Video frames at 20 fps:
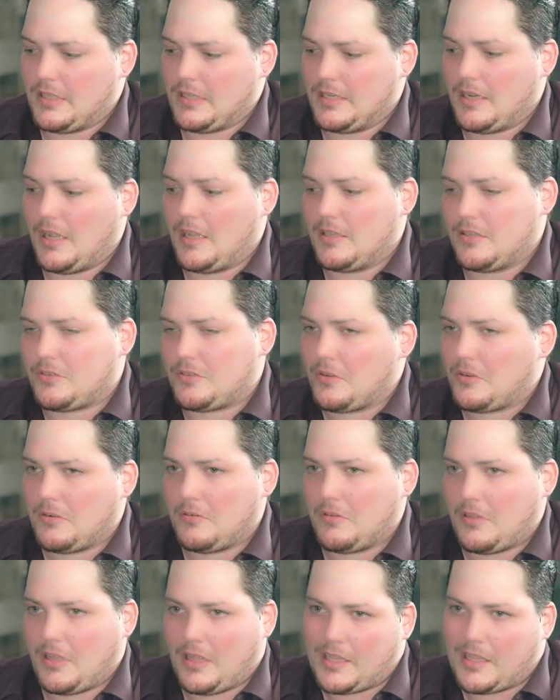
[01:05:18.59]
And
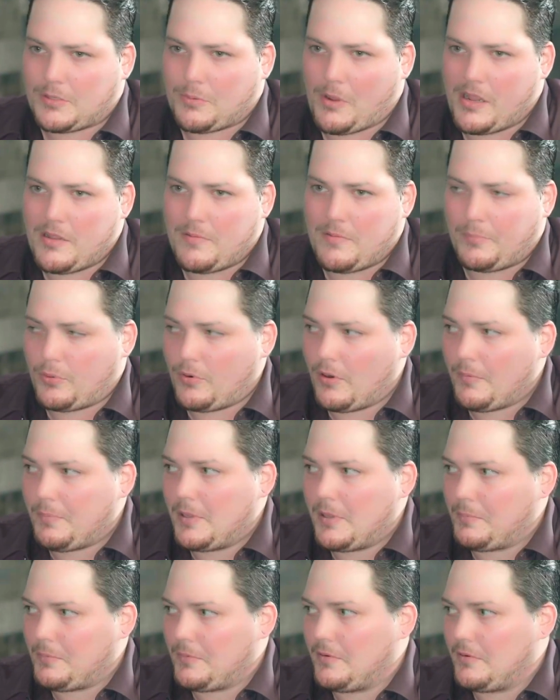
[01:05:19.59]
so that's why I implore
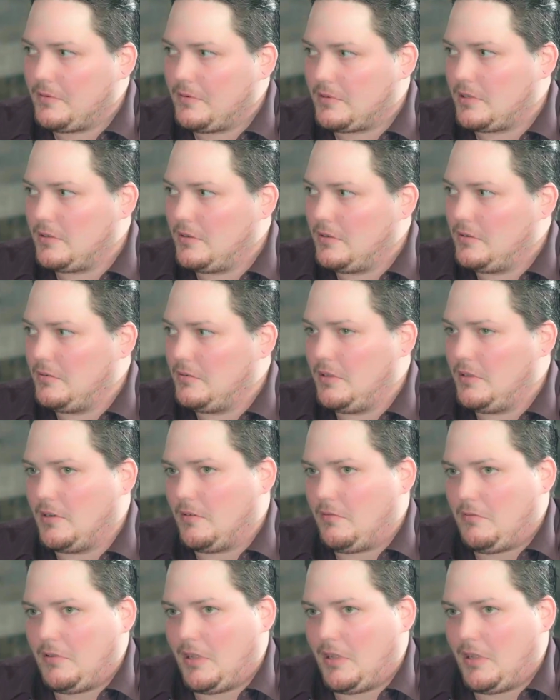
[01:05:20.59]
people to,